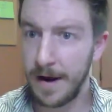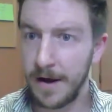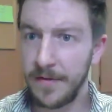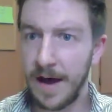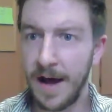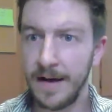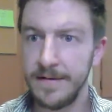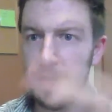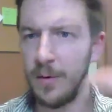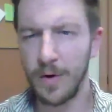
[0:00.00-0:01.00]
about
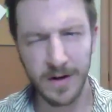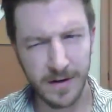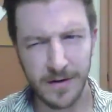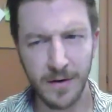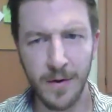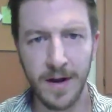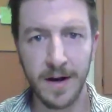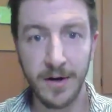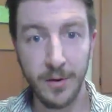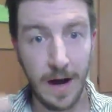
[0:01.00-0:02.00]
that, you know, what are you
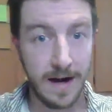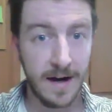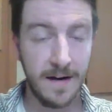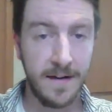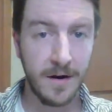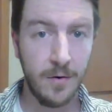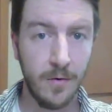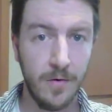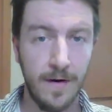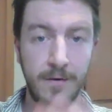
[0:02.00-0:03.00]
doing? Are you adding anything
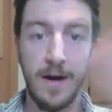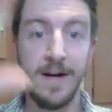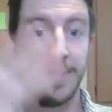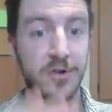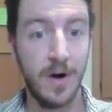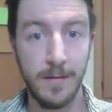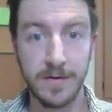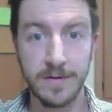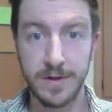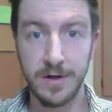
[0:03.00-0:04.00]
cool? Have you had any
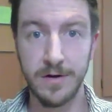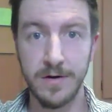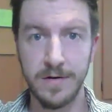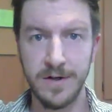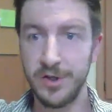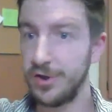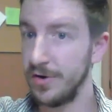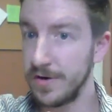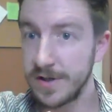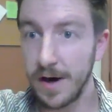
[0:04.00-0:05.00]
troubles with your
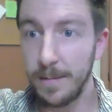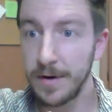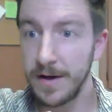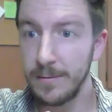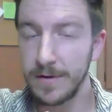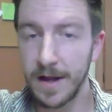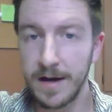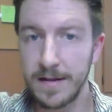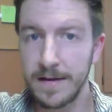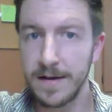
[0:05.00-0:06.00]
insurance company with
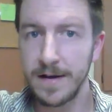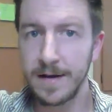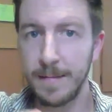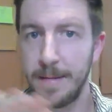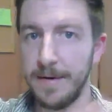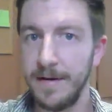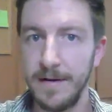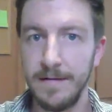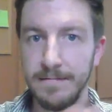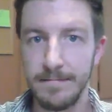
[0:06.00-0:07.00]
anything?
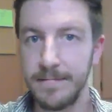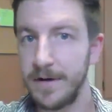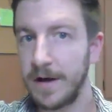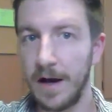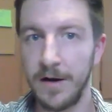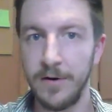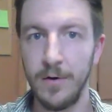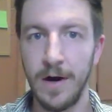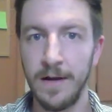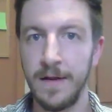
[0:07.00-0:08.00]
Maybe you kind of
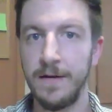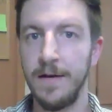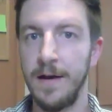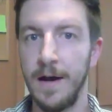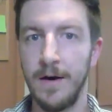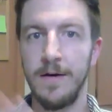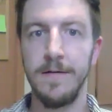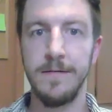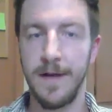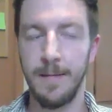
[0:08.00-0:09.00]
do it on the
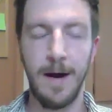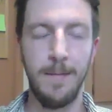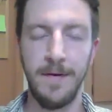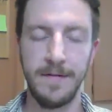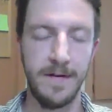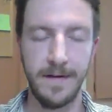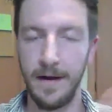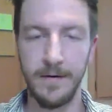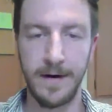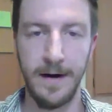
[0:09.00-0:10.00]
DL. Not my business.
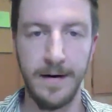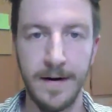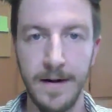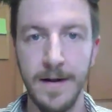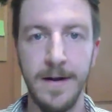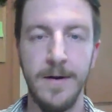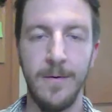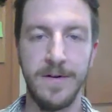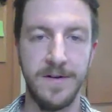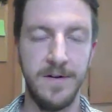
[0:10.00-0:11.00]
I don't care
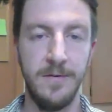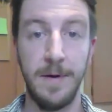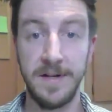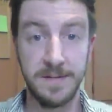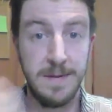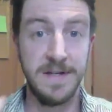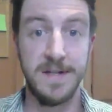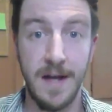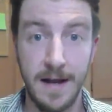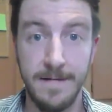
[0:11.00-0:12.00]
what you do, but just be
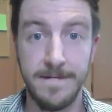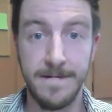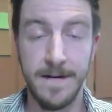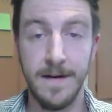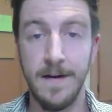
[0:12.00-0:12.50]
safe.